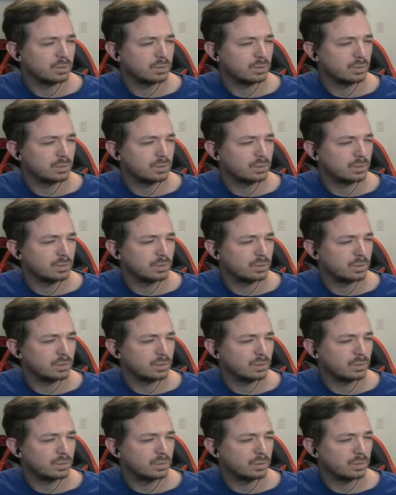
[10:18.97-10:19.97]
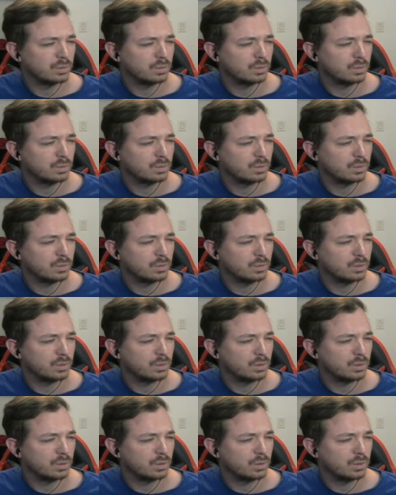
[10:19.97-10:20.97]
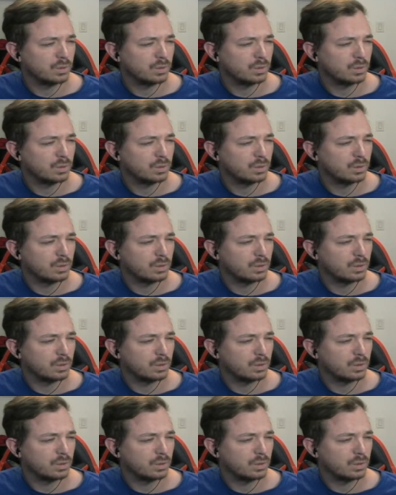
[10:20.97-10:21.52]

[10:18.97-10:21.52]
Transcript: No one is speaking in this clip.